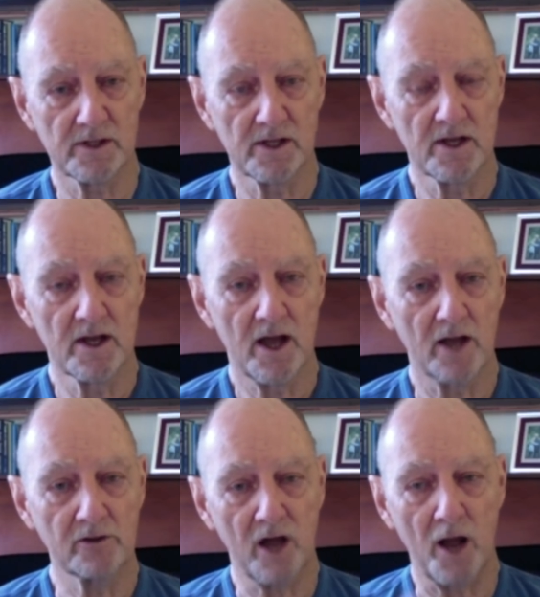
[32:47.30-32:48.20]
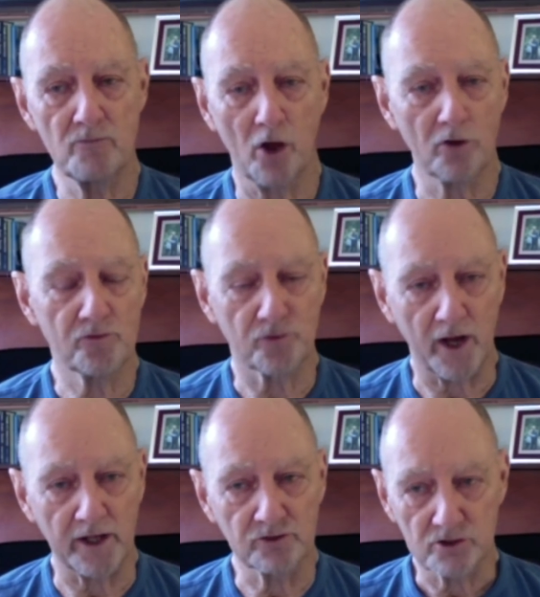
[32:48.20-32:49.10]
And I'm not
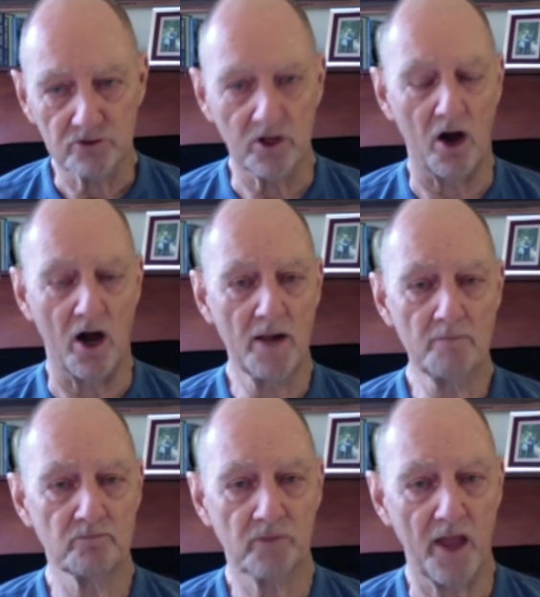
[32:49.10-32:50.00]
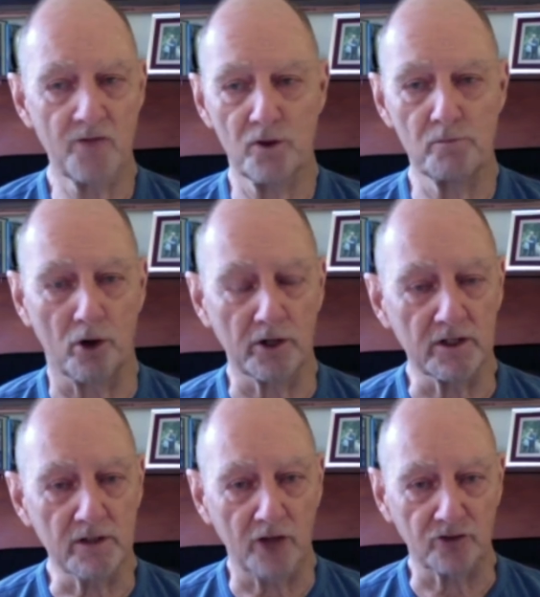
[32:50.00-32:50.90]
afraid to die. Everybody
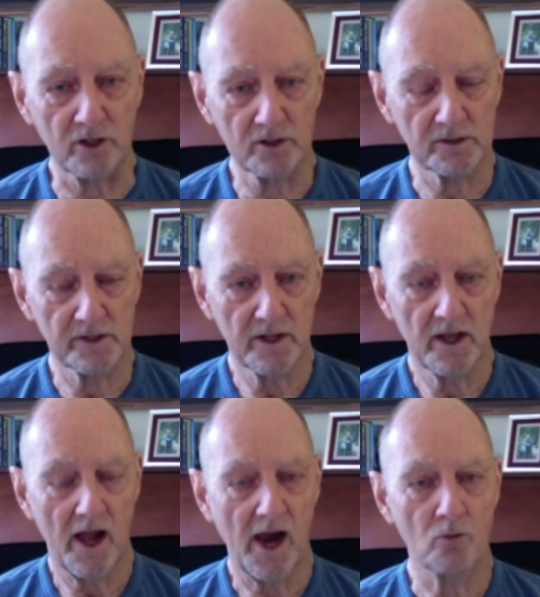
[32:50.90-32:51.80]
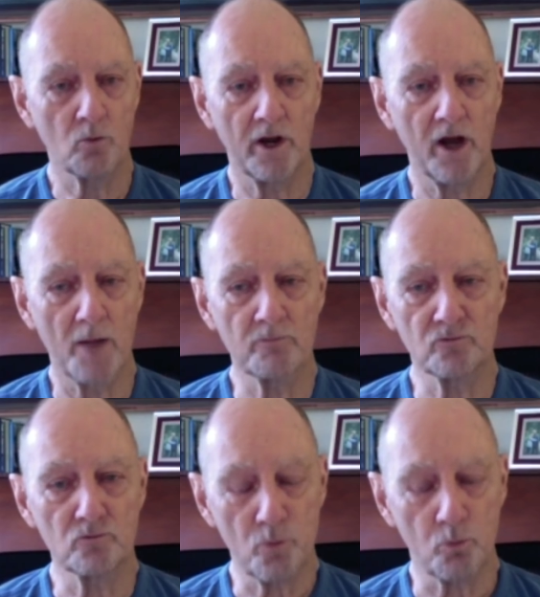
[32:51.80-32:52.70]
does it. And
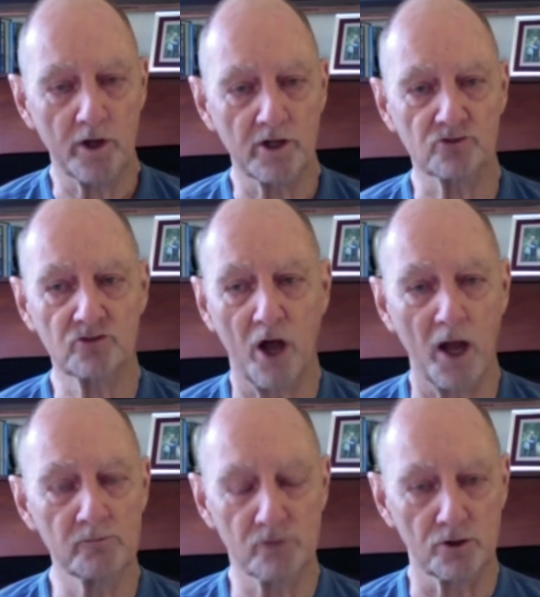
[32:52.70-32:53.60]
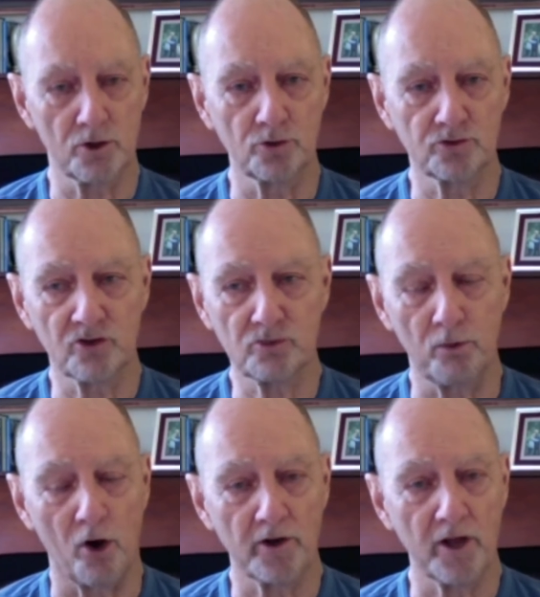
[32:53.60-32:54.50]
when it's time to lose this
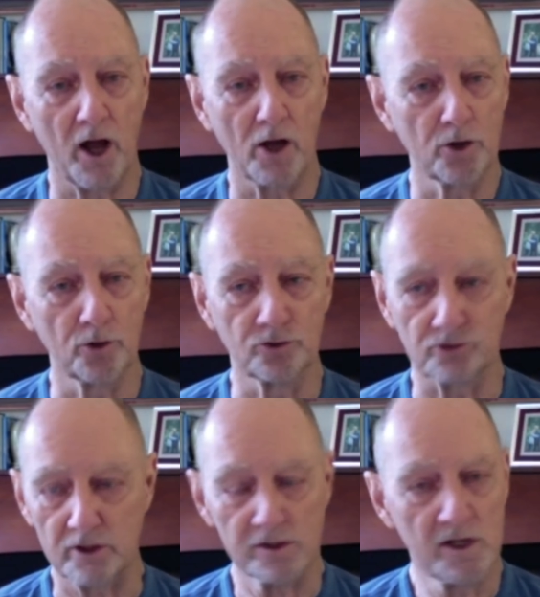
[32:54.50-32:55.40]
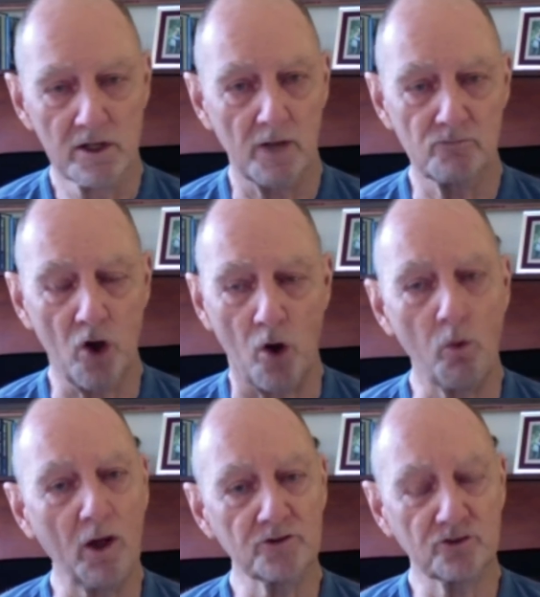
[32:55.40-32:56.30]
body, I'll lose it, and not
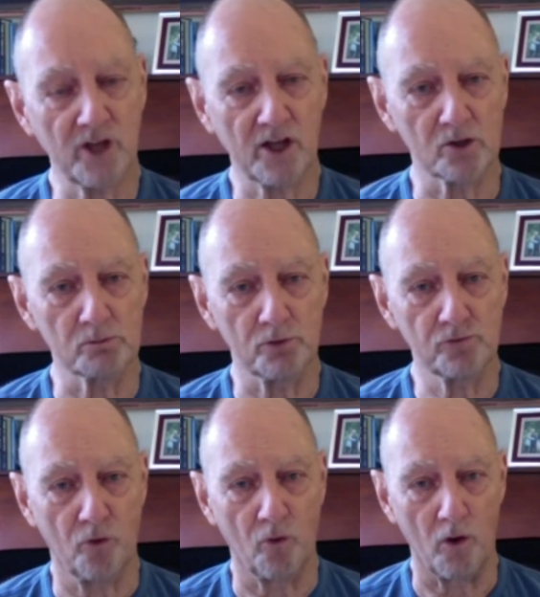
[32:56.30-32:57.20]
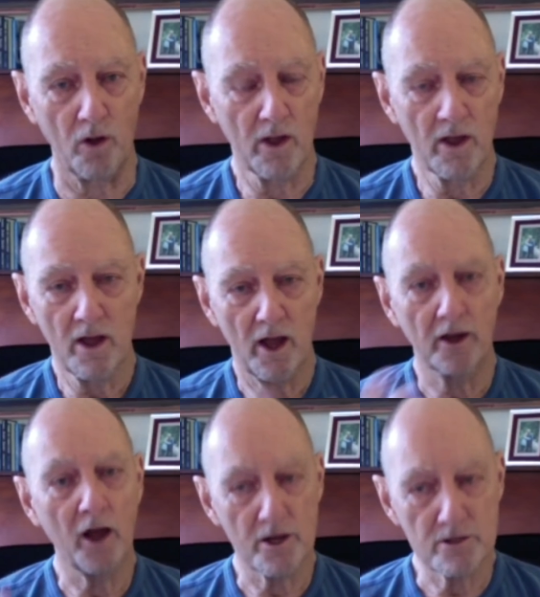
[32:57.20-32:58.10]
1 second before. And
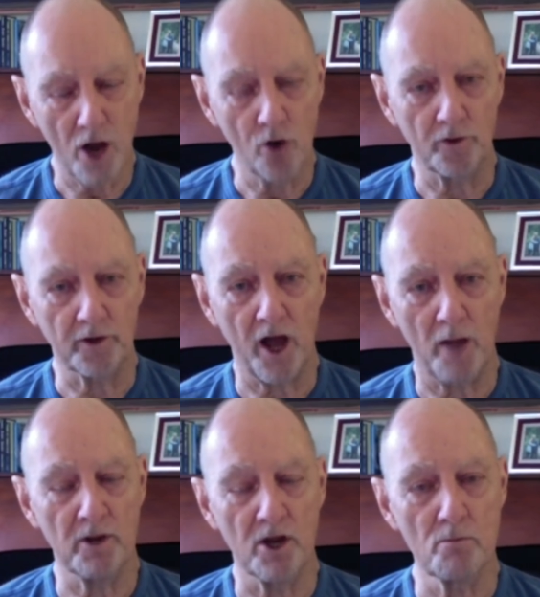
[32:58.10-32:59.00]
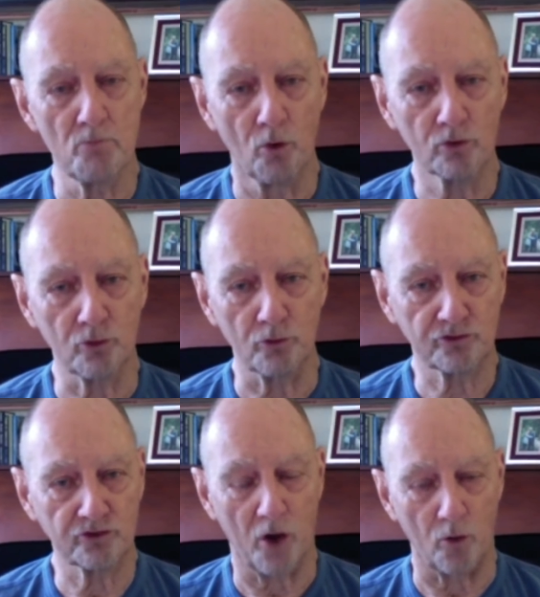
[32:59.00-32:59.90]
I know that I'm an immortal
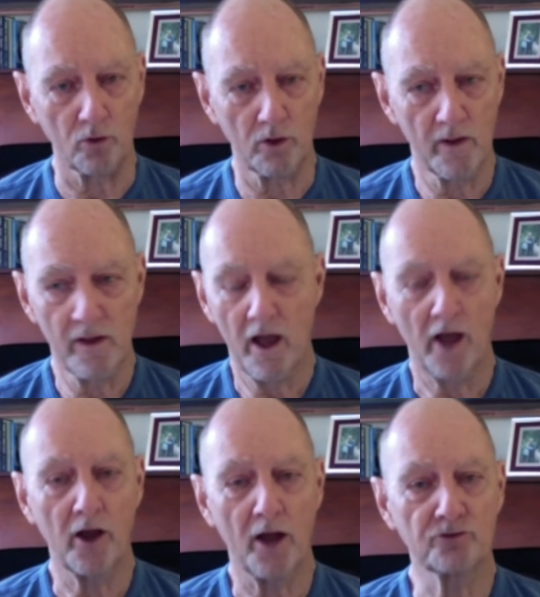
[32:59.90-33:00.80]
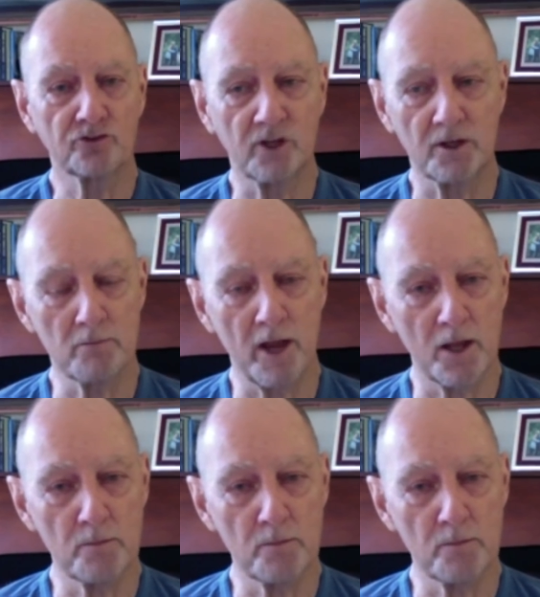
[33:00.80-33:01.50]
soul, and I've seen many